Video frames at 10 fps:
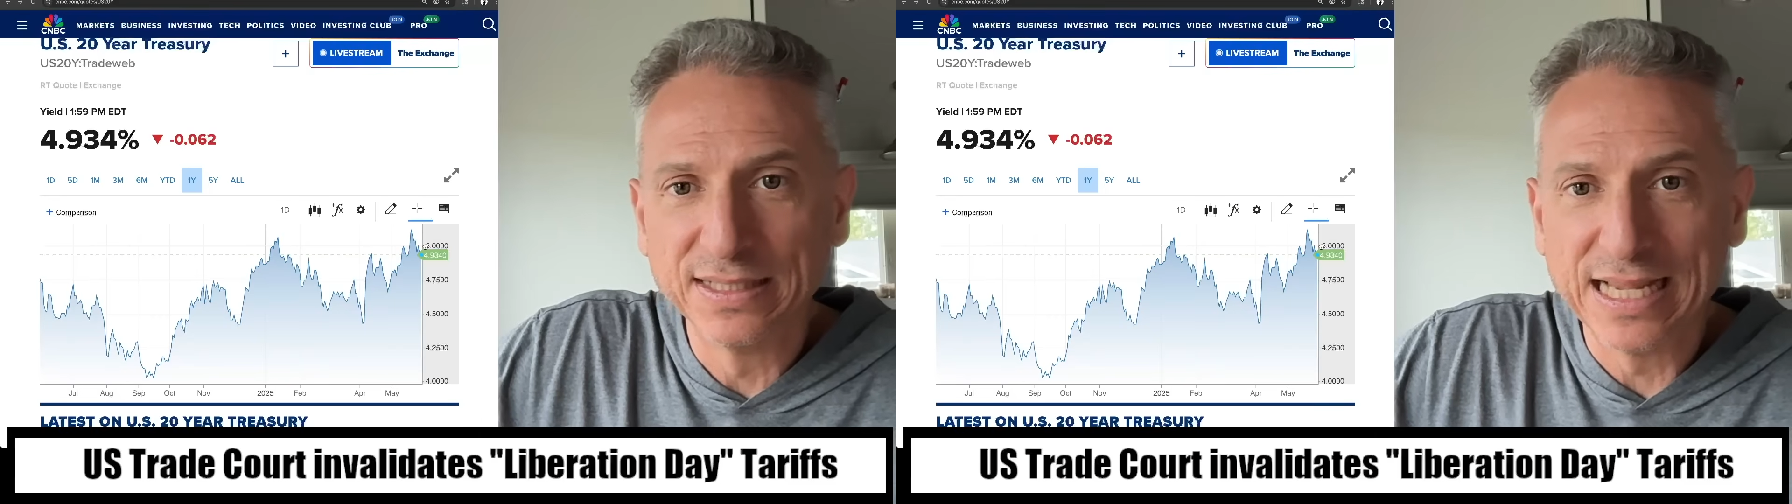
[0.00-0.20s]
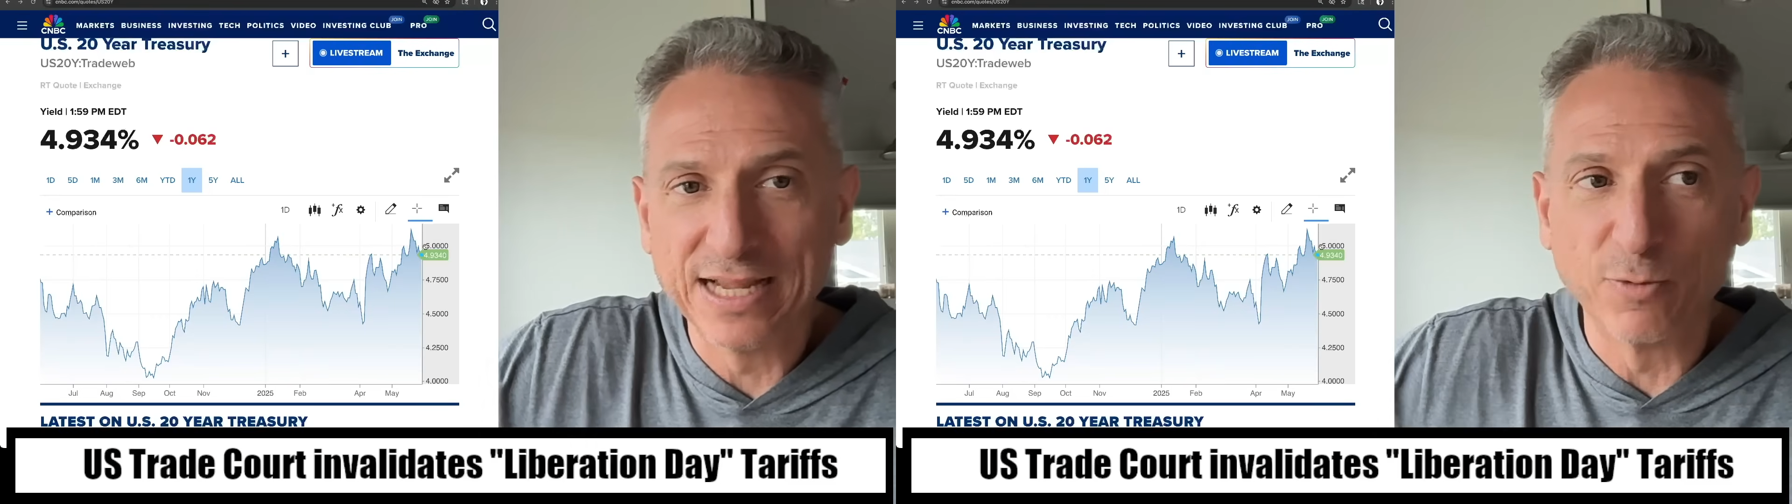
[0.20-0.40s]

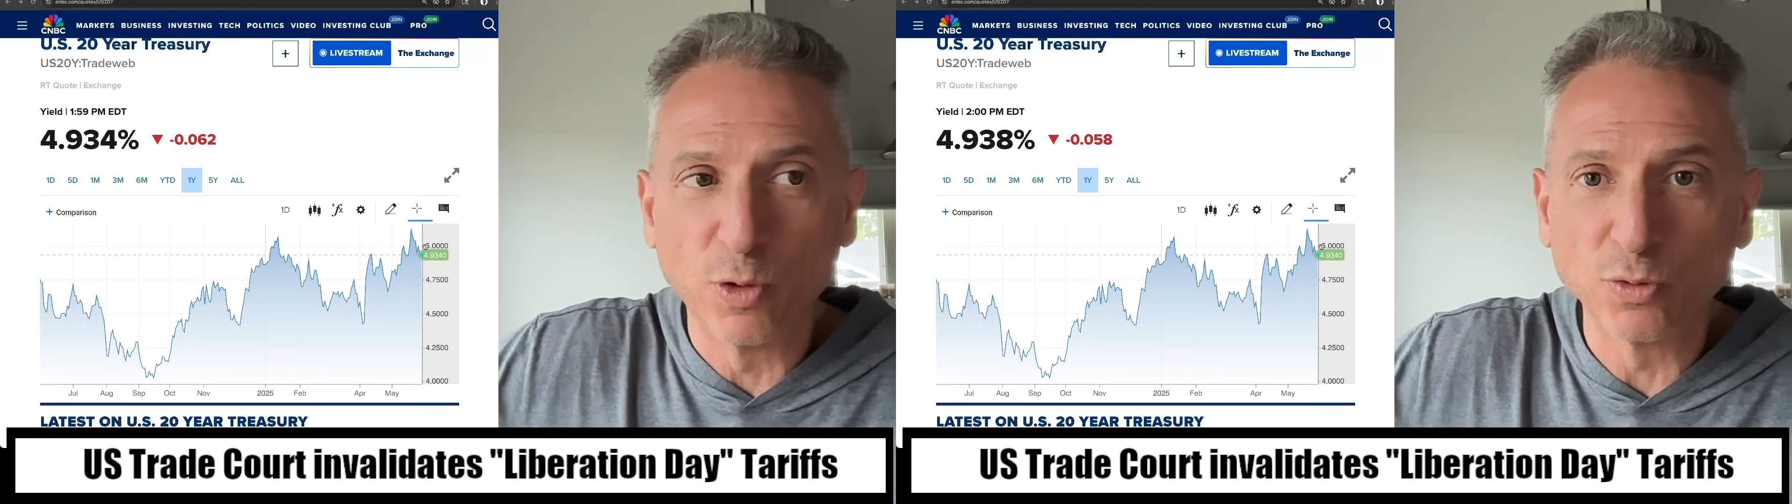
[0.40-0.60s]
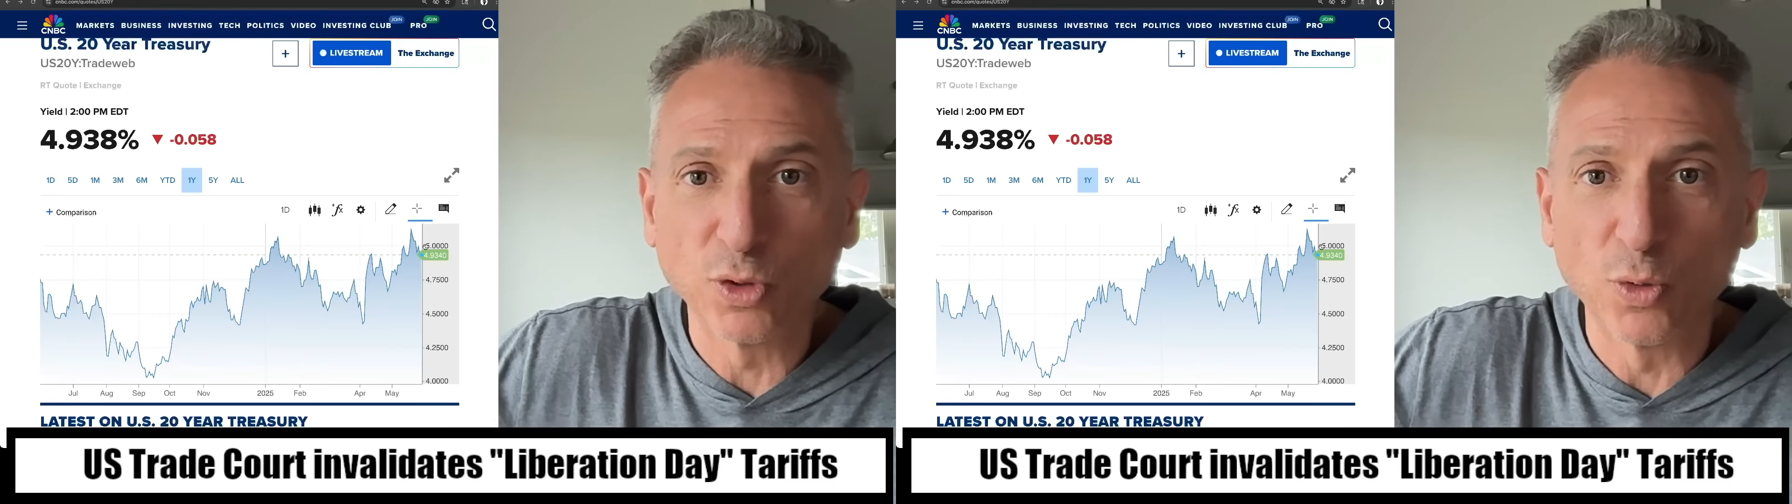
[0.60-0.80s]
it
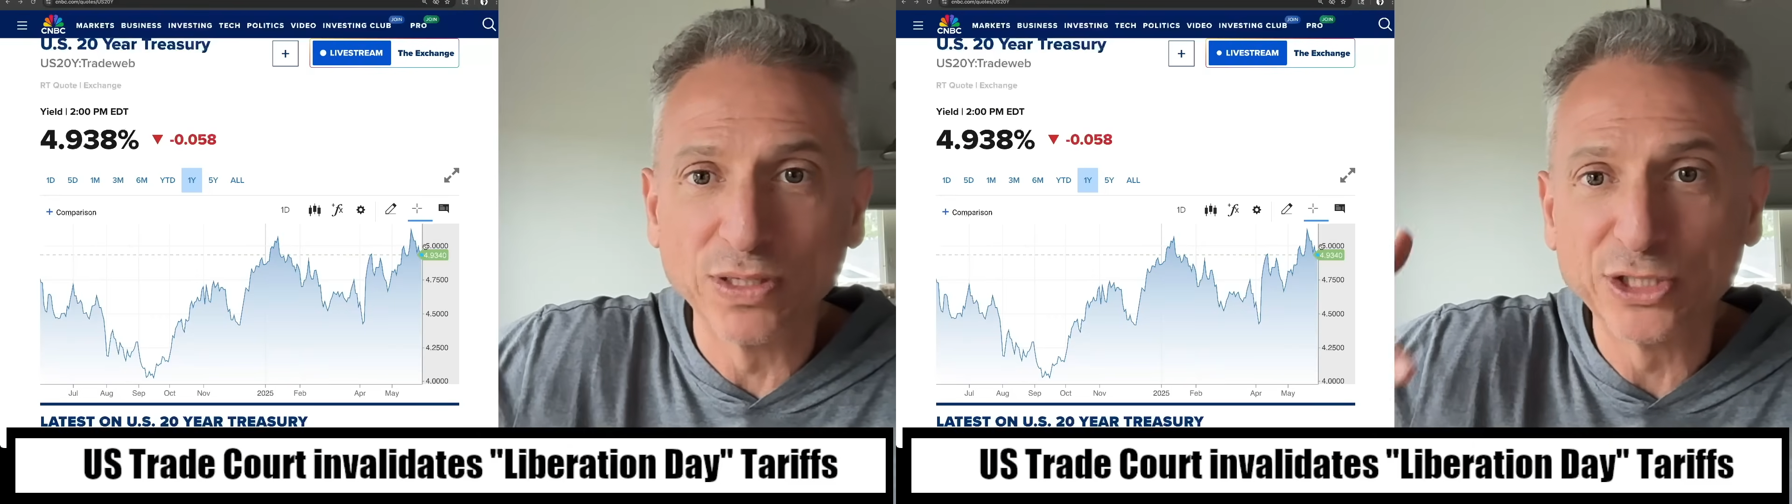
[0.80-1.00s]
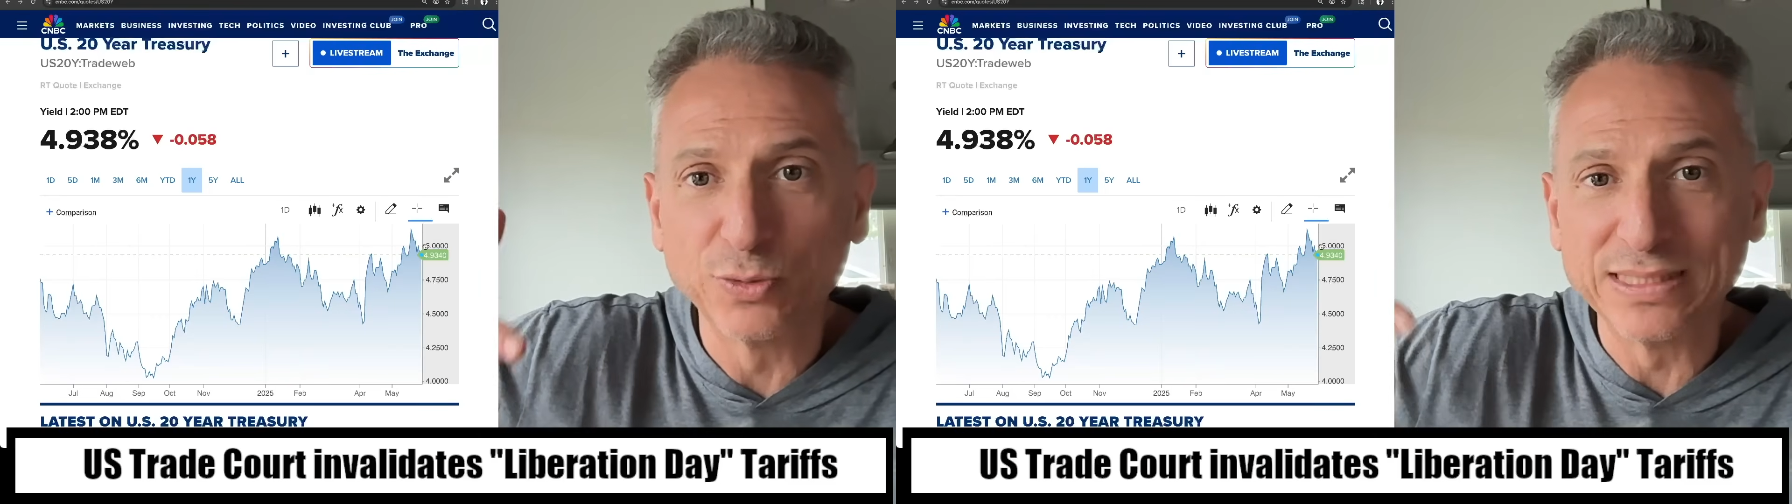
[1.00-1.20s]
won't go
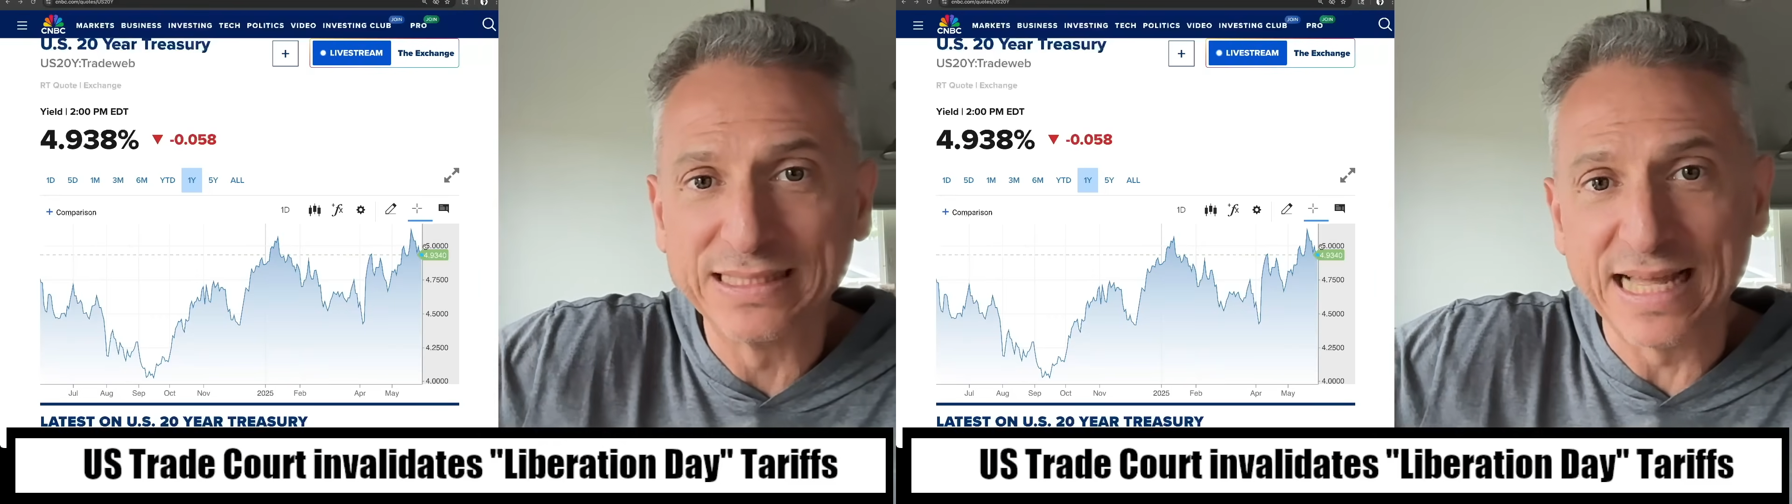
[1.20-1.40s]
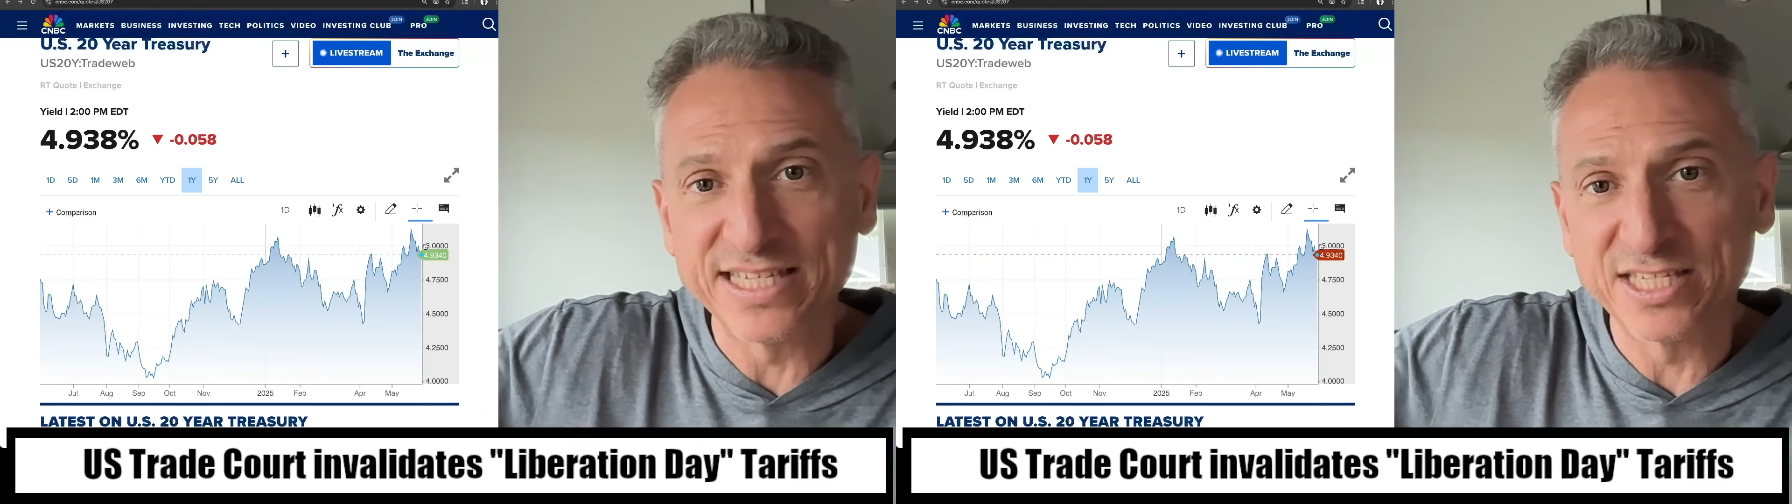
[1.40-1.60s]
into a
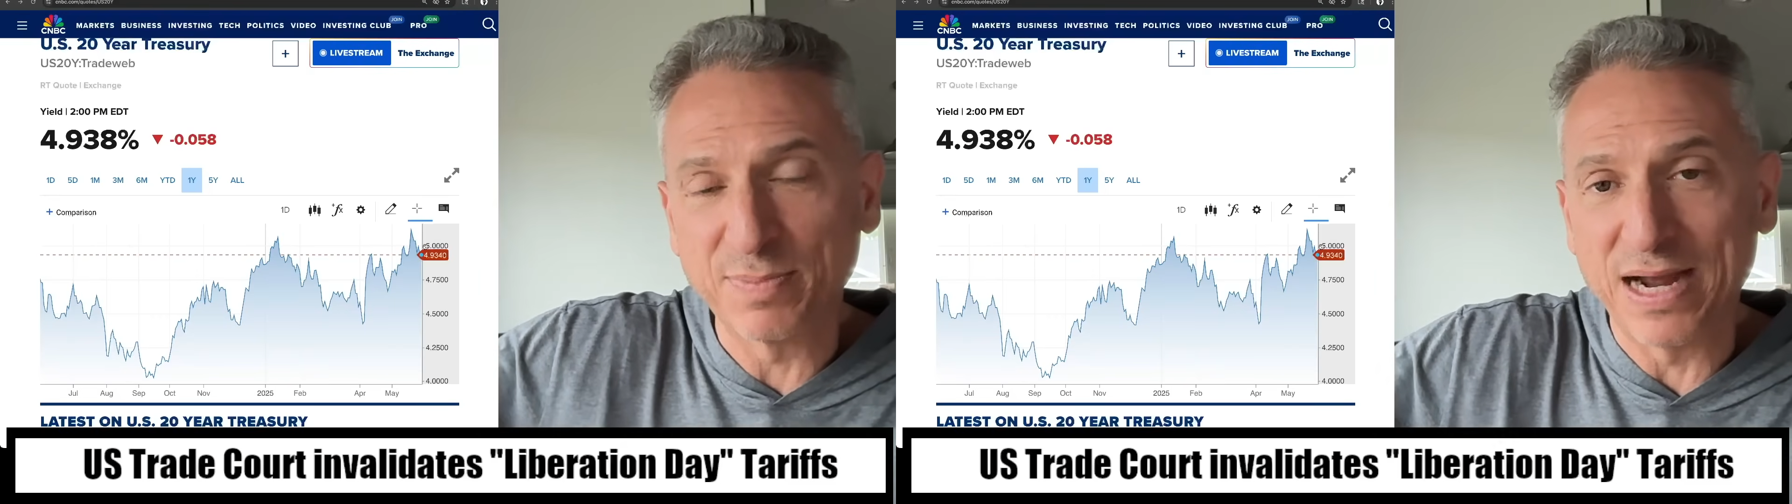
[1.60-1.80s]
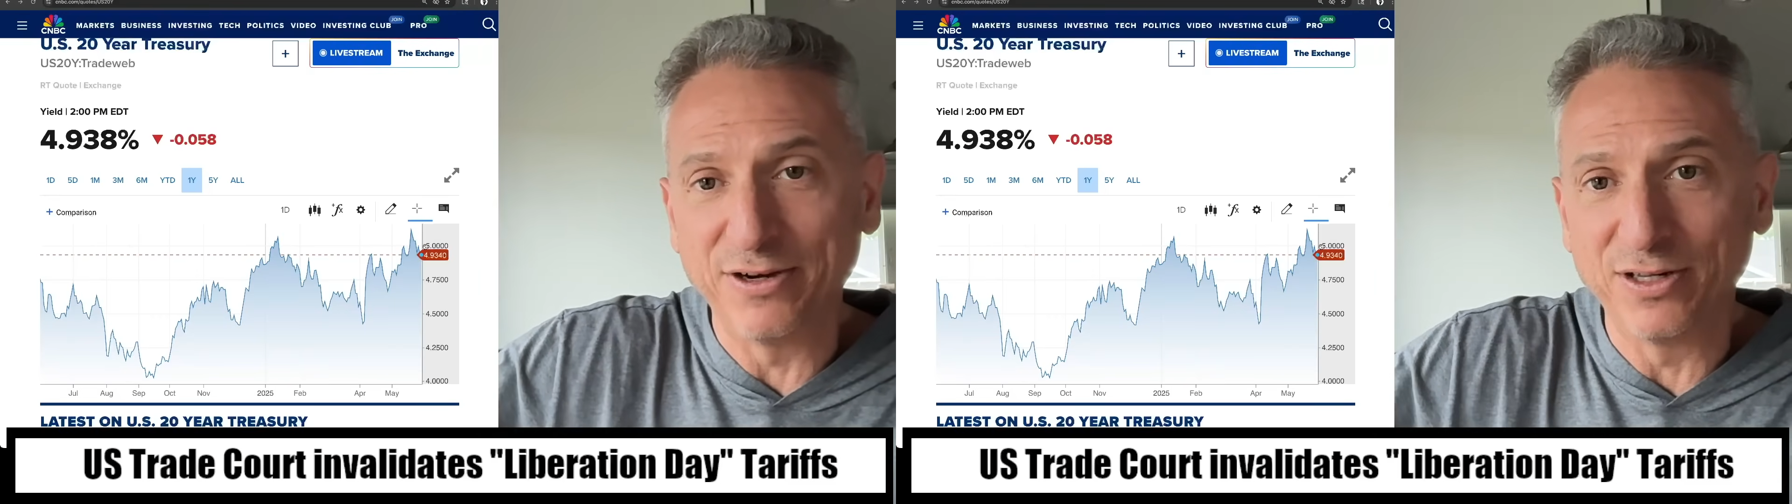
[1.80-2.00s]
death
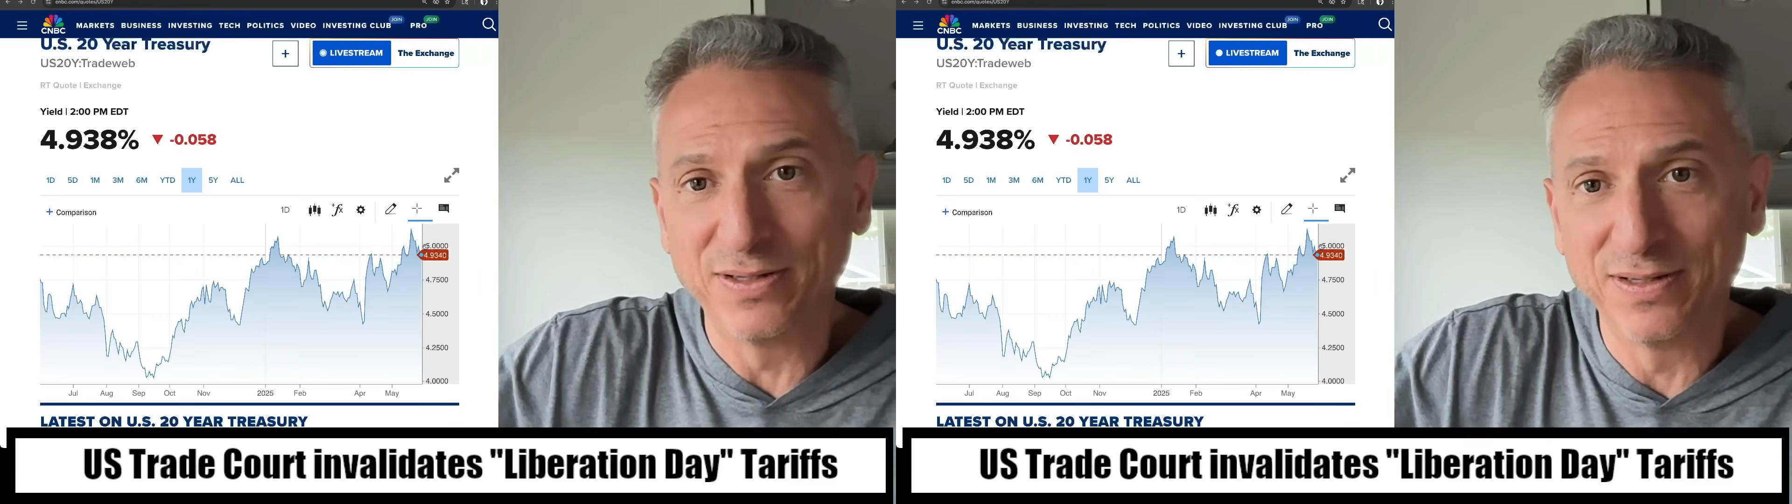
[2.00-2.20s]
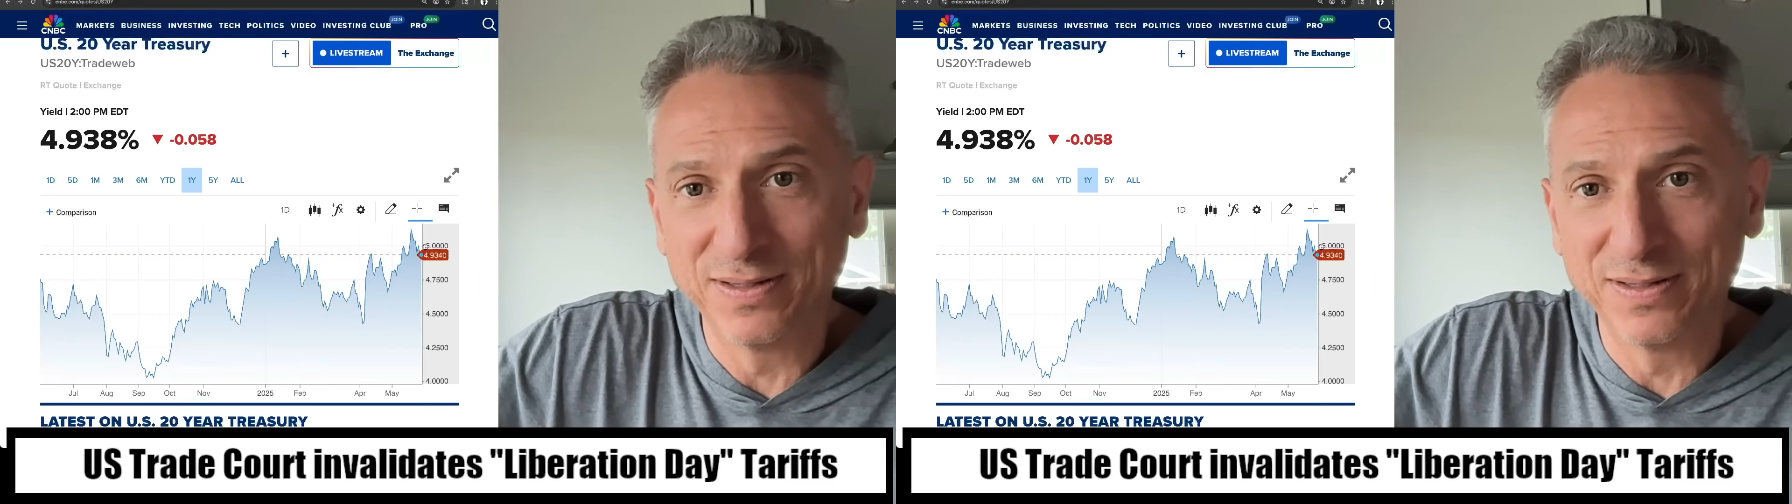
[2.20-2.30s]
spiral.